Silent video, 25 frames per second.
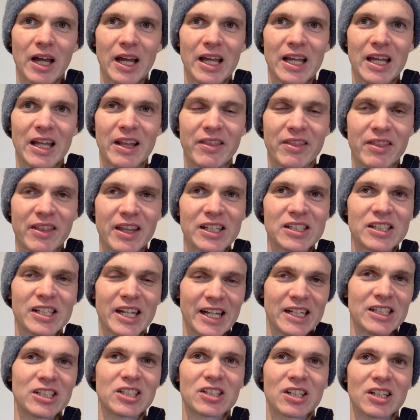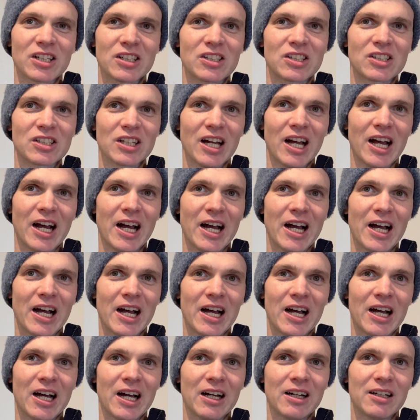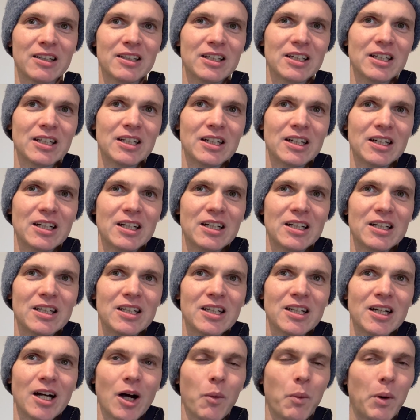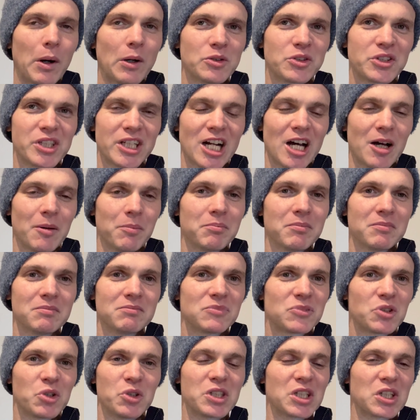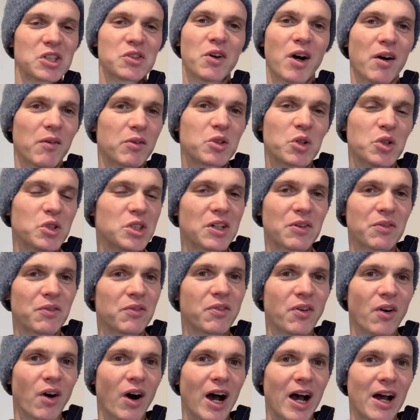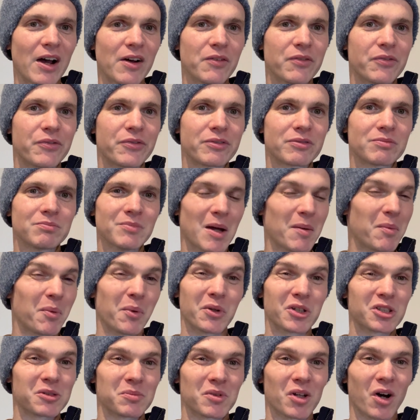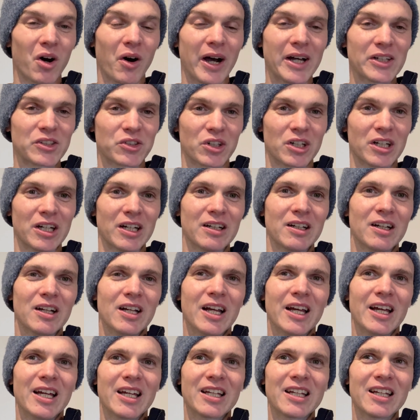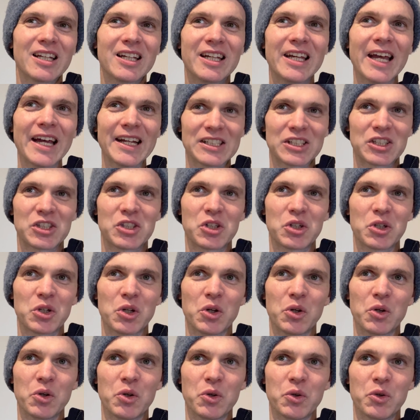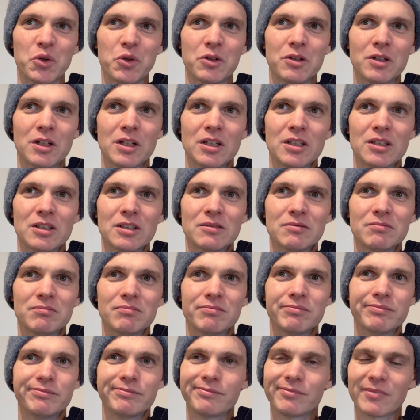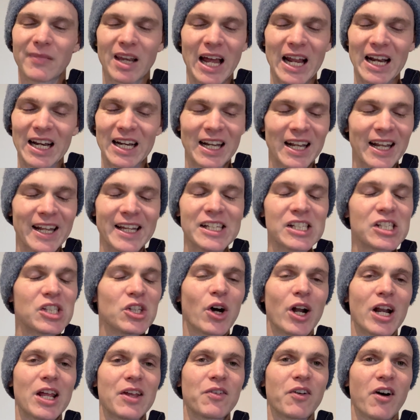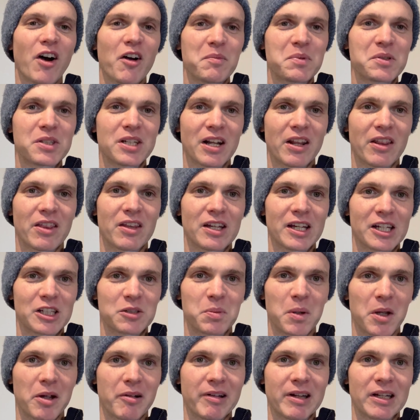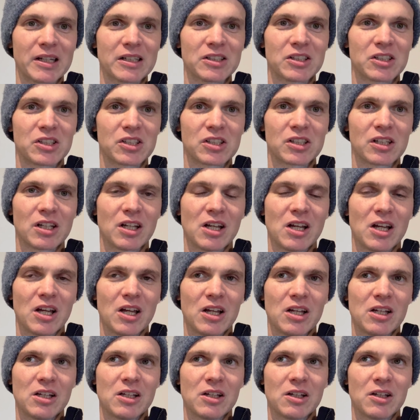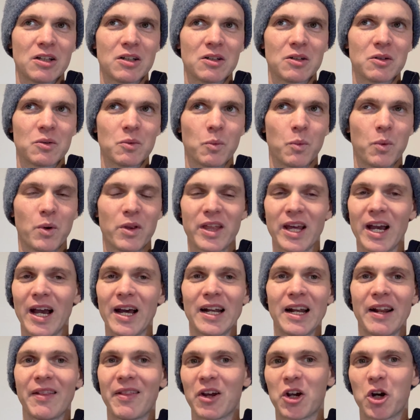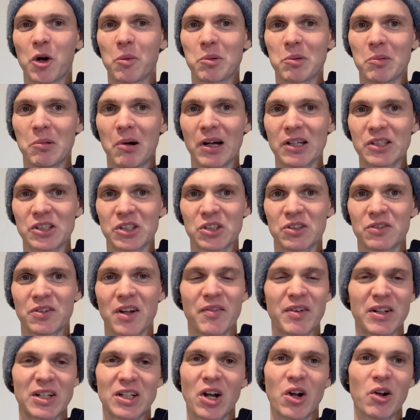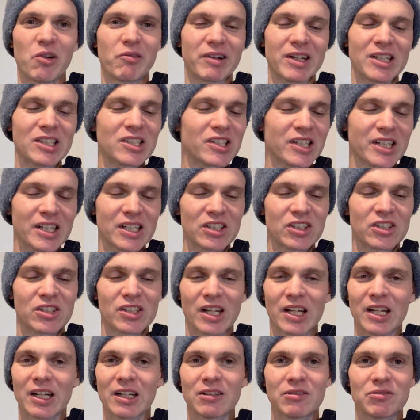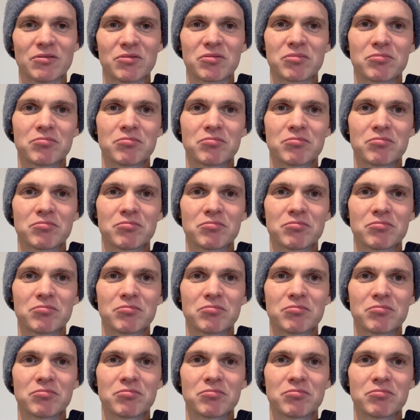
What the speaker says: in this instance, a well set up 265 or 275, maybe with some tyres on it, gets you at least 95% of the experience without any of the compromises of having no rear seats. And